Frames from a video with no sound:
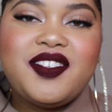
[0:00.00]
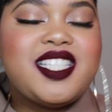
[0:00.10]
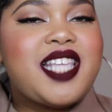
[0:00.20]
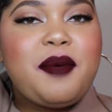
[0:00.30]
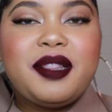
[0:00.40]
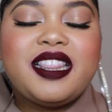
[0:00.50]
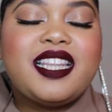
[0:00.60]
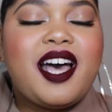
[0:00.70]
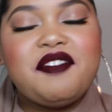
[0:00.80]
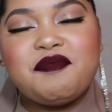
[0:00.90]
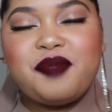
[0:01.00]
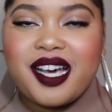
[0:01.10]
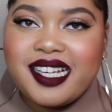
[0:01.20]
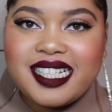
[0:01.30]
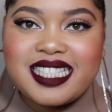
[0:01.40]
What's up, love
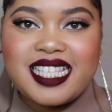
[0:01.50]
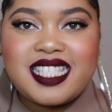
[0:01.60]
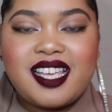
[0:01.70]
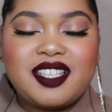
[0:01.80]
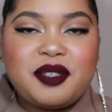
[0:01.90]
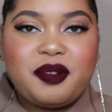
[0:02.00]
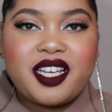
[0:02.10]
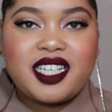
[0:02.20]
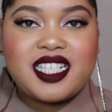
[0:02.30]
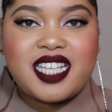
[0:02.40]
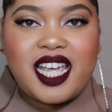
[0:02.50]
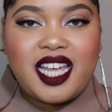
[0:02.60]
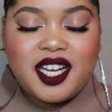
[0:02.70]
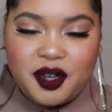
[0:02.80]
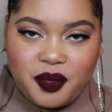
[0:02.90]
bugs? It's Kelsee Briana Jai
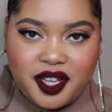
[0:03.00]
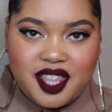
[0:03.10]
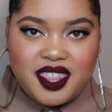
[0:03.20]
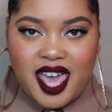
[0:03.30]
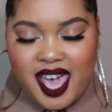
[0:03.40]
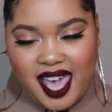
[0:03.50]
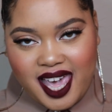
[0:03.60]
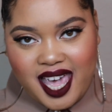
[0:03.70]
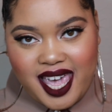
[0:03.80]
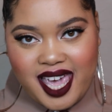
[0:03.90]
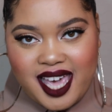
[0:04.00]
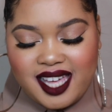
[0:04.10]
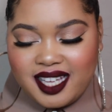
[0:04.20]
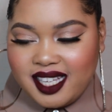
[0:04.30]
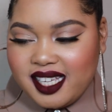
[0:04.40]
here with a
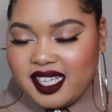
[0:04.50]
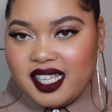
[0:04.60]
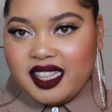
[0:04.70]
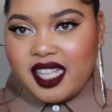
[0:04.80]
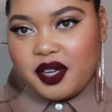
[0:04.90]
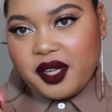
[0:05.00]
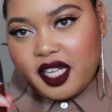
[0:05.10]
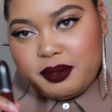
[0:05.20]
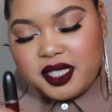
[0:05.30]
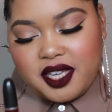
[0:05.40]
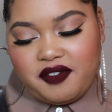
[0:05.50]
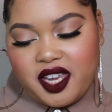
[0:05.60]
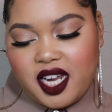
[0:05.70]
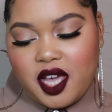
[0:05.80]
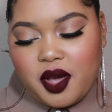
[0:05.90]
liquid lipstick
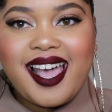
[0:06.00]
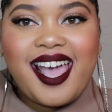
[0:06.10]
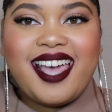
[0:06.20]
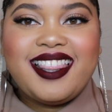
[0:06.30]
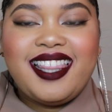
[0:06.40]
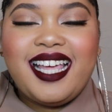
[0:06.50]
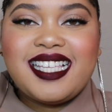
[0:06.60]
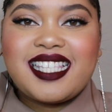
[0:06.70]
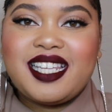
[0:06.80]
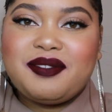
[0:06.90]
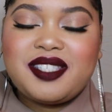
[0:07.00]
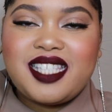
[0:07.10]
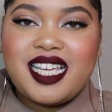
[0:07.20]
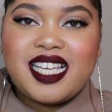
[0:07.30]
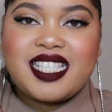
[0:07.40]
video. And these
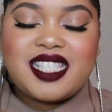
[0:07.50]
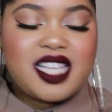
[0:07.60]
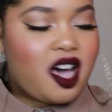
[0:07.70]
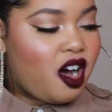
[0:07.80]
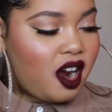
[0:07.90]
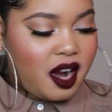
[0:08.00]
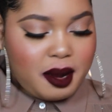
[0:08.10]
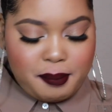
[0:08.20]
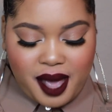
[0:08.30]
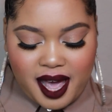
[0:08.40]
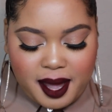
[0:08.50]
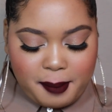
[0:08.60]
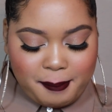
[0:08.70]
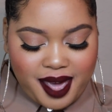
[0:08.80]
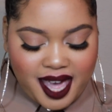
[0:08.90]
lipsticks are by
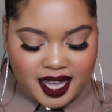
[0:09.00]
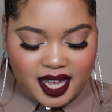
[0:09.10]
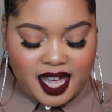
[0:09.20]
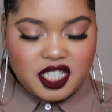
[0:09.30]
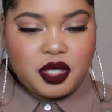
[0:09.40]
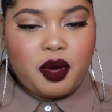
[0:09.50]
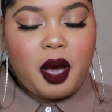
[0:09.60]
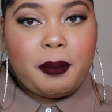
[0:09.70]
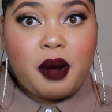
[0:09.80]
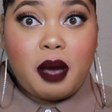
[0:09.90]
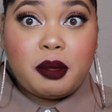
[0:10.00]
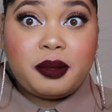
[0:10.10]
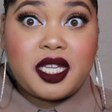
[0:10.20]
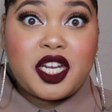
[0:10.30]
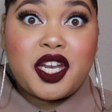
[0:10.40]
MAC. As you all
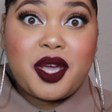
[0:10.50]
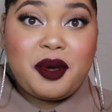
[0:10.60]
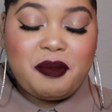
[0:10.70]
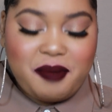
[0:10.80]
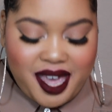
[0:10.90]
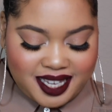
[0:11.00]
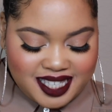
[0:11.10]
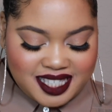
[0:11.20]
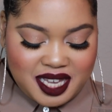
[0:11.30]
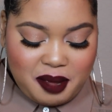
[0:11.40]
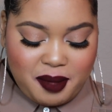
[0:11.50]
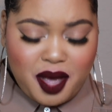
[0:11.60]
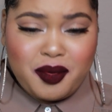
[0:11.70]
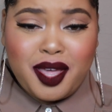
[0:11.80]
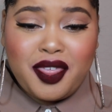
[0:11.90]
probably know, MAC has come
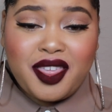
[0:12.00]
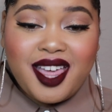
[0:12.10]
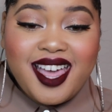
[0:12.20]
out with